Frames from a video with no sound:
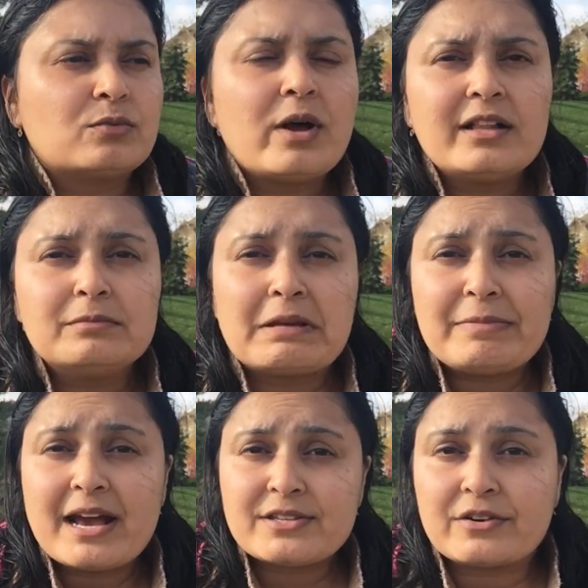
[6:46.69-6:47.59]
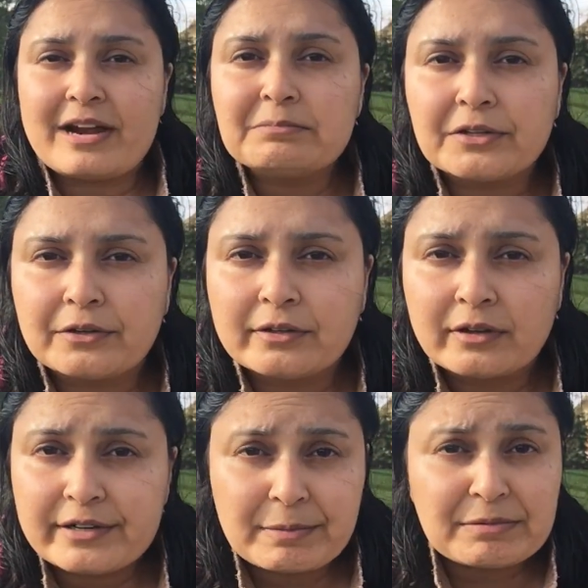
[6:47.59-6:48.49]
Well, maybe ask your grandmother,
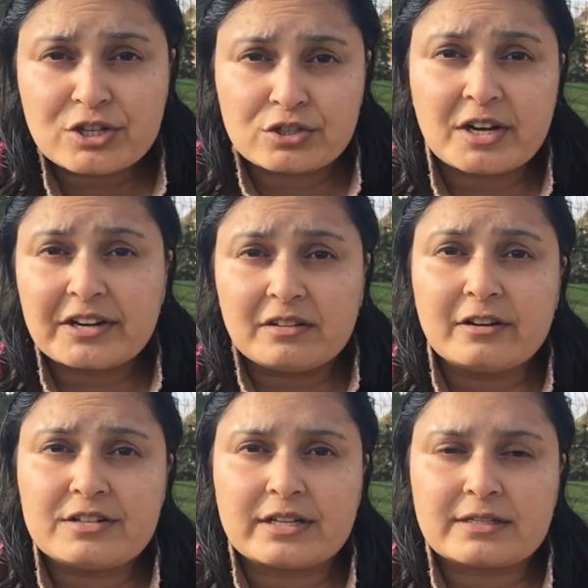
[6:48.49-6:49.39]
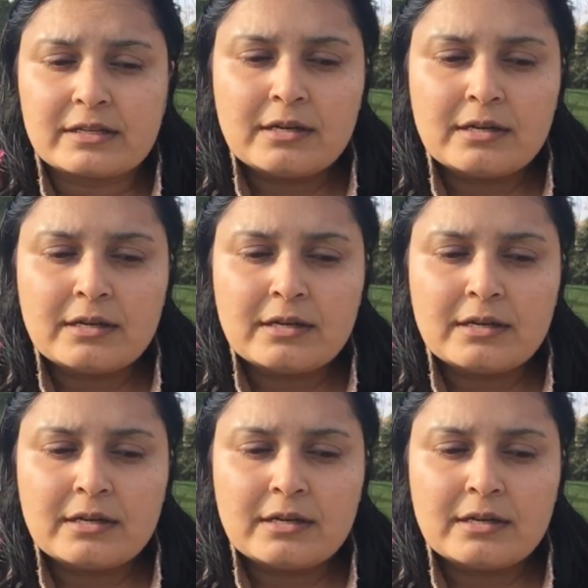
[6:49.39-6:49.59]
right? Maybe she's already learned it.